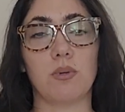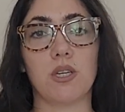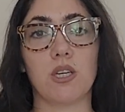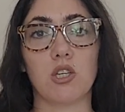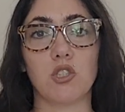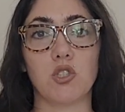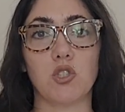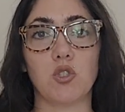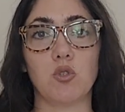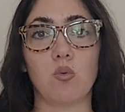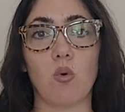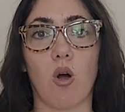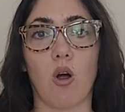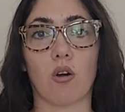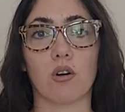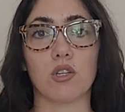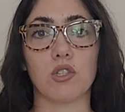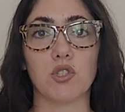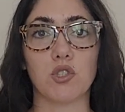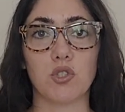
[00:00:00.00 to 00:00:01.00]
because you
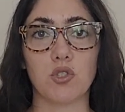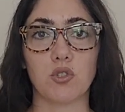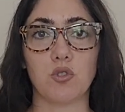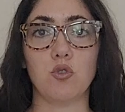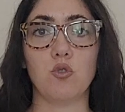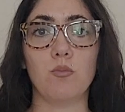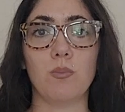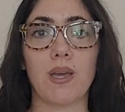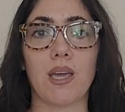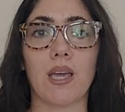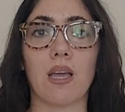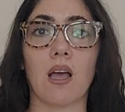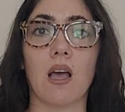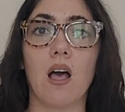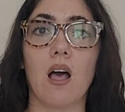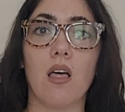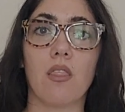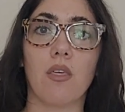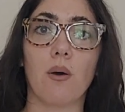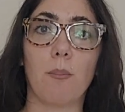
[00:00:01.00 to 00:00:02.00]
are assuming
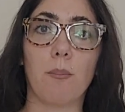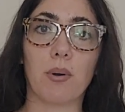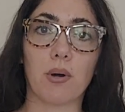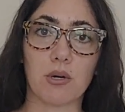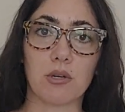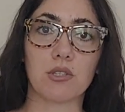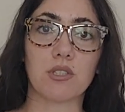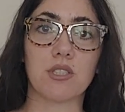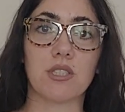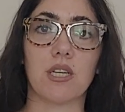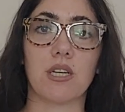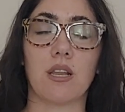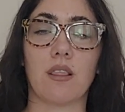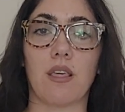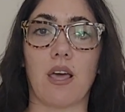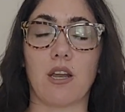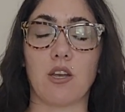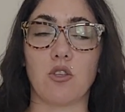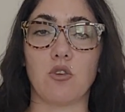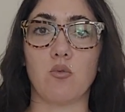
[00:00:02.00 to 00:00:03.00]
the person
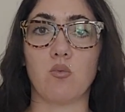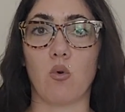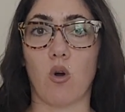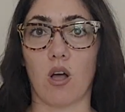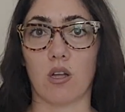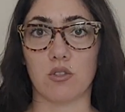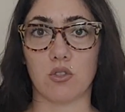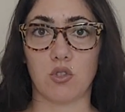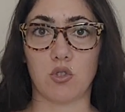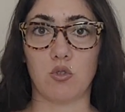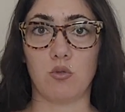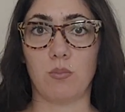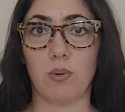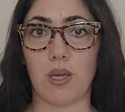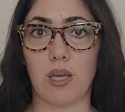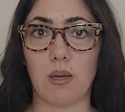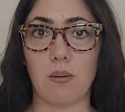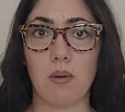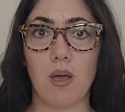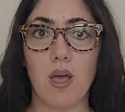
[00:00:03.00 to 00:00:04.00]
that you want to
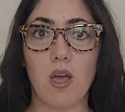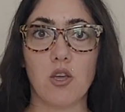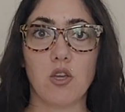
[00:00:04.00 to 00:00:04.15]
be.